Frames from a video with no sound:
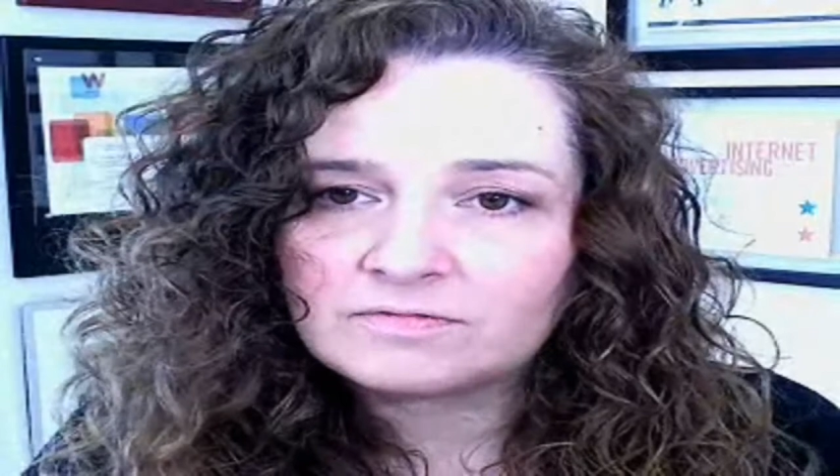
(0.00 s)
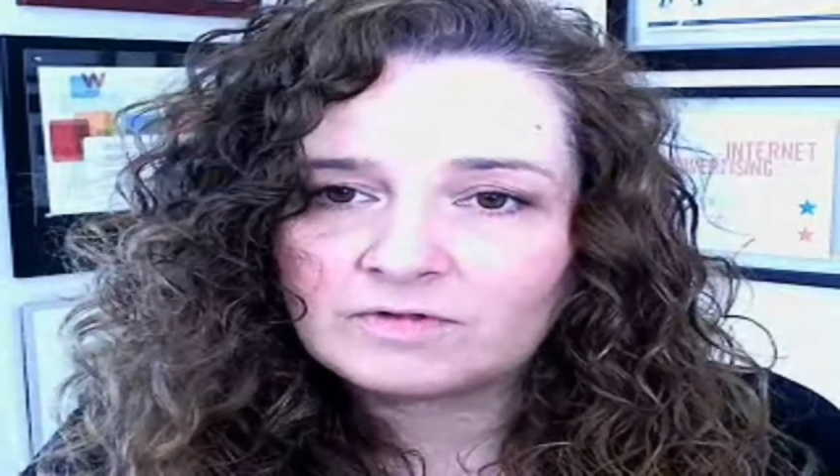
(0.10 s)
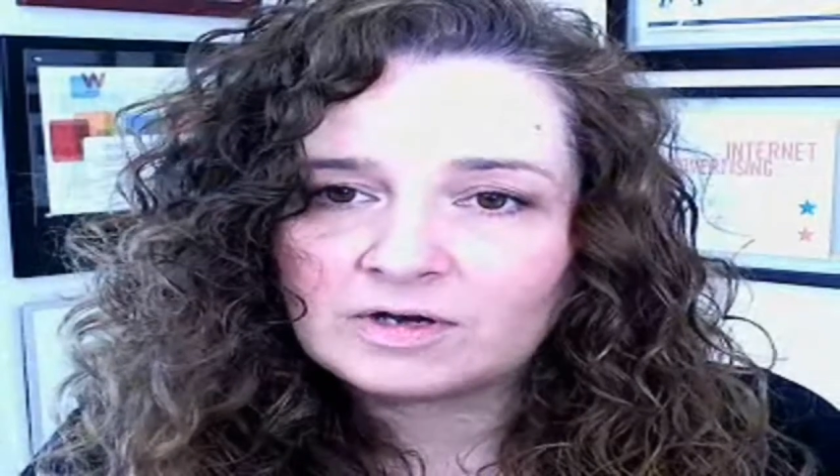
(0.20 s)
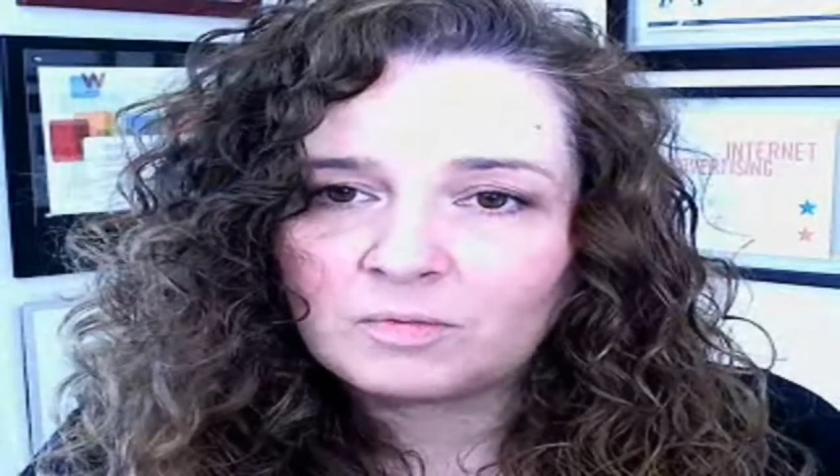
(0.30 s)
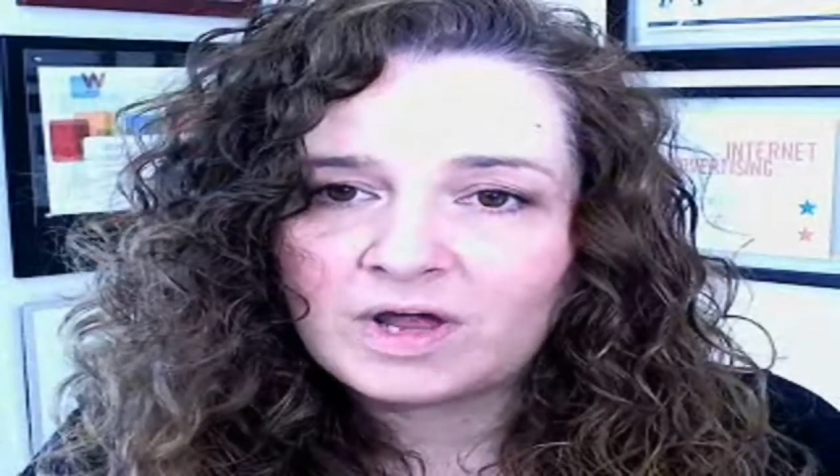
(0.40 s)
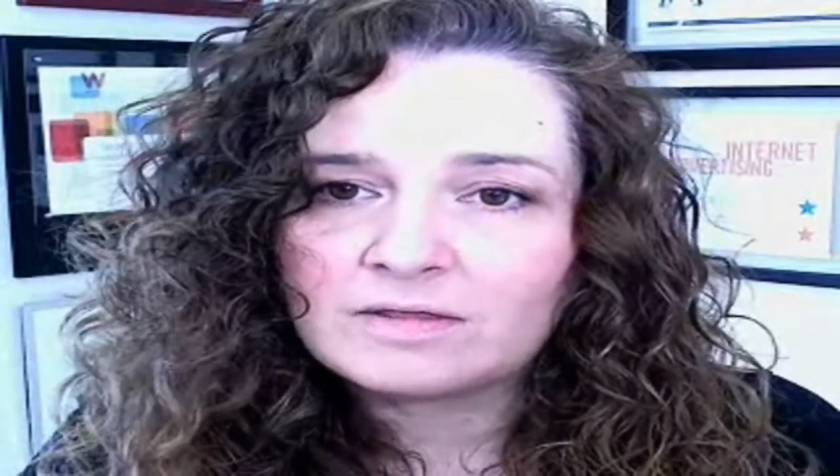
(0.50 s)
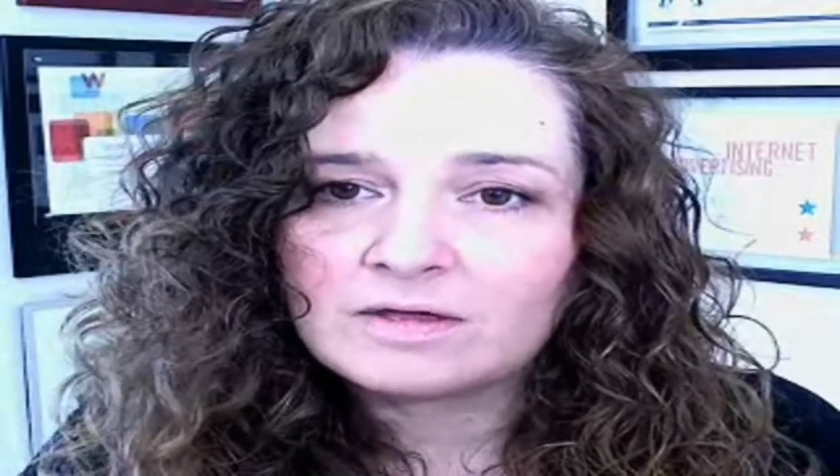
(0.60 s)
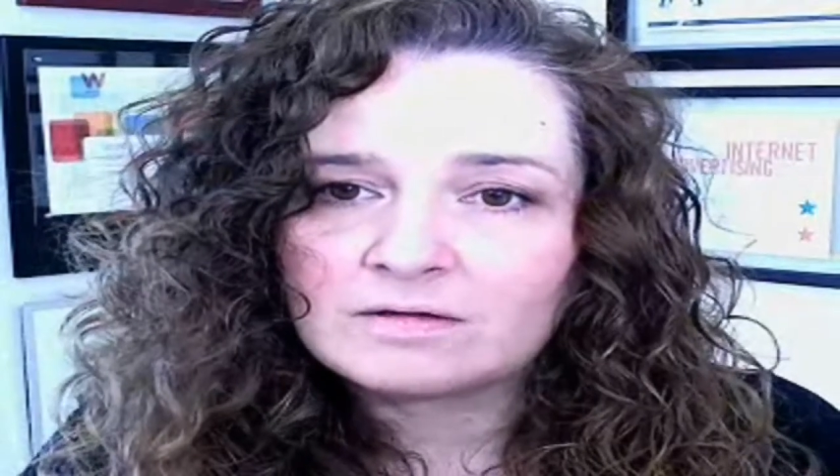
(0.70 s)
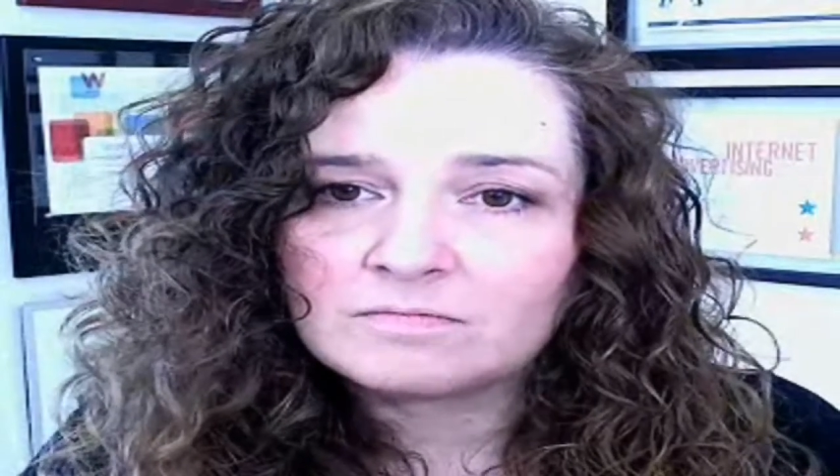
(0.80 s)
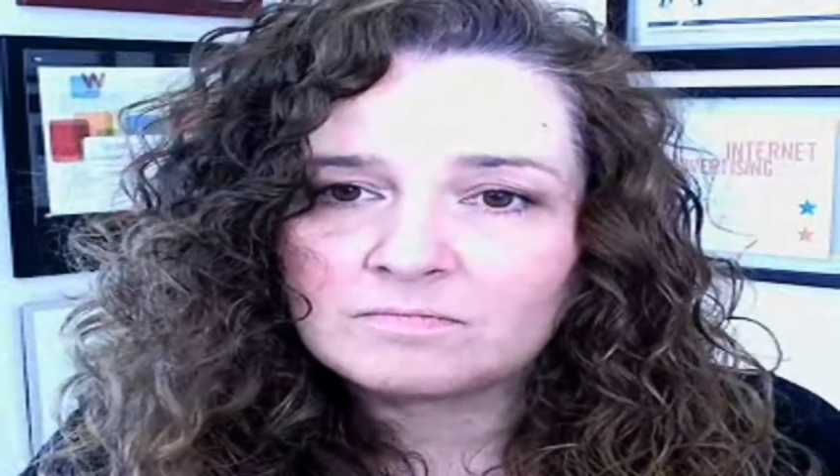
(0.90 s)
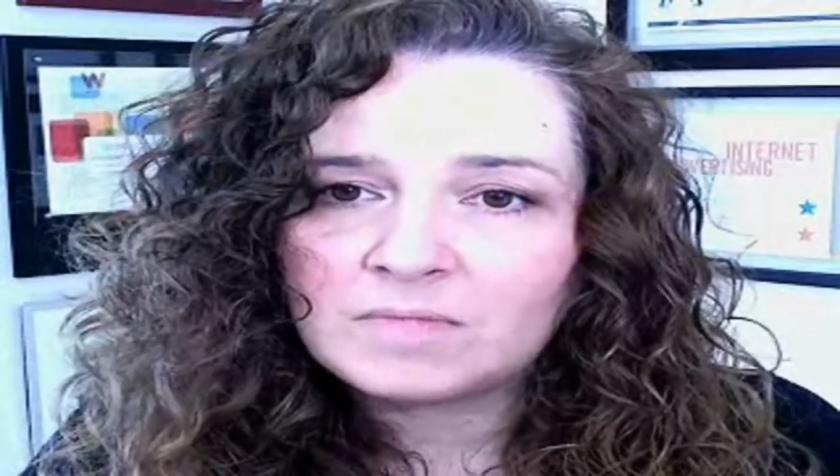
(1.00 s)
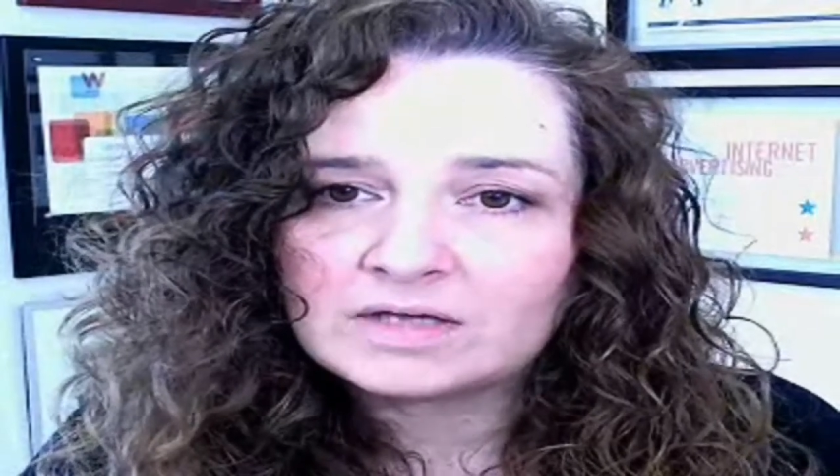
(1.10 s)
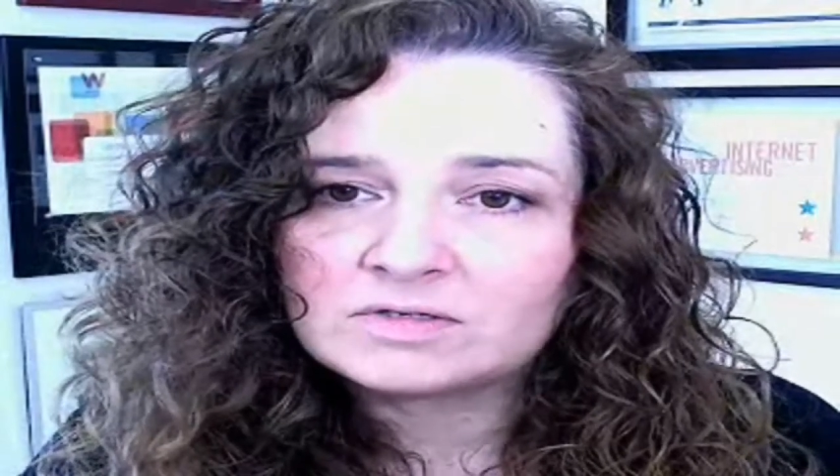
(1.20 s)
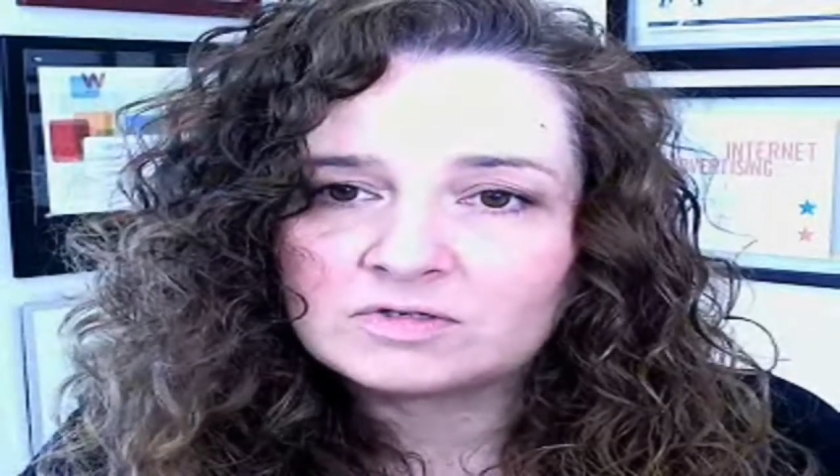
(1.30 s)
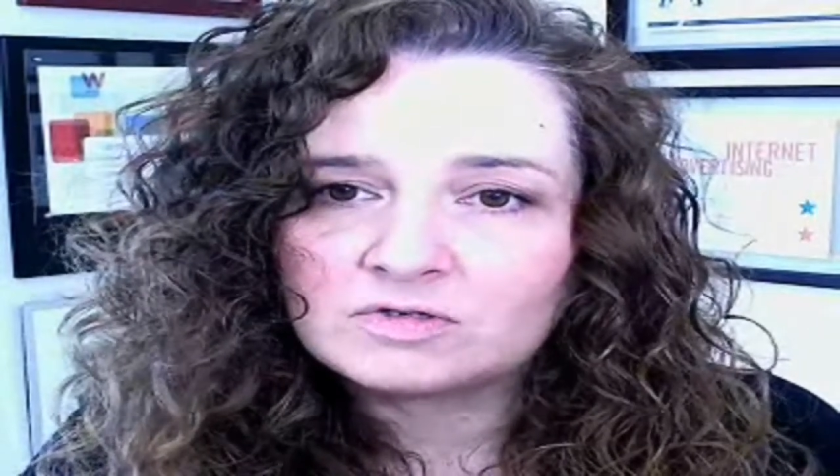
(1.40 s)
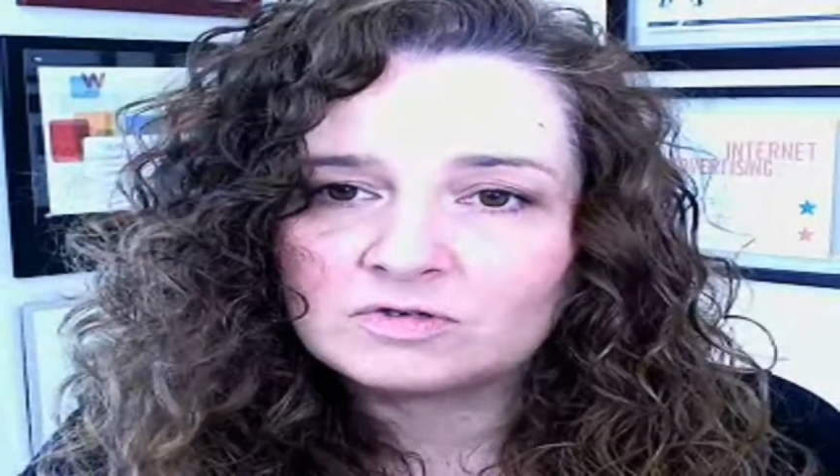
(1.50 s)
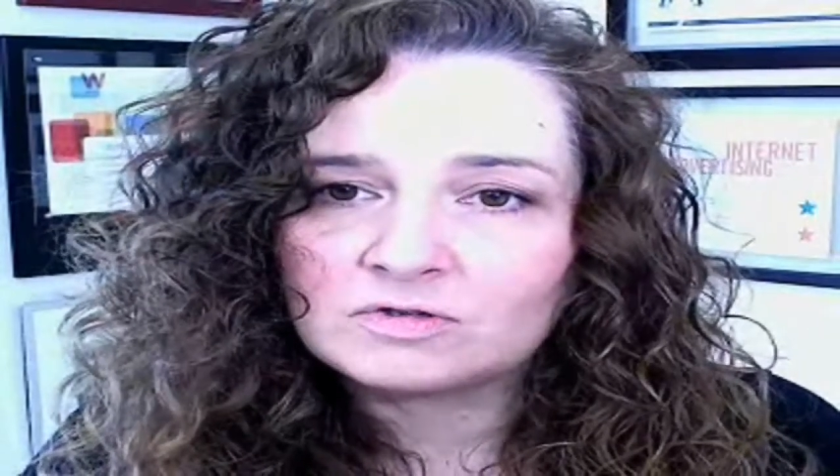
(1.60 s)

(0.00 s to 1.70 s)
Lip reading: in a way that makes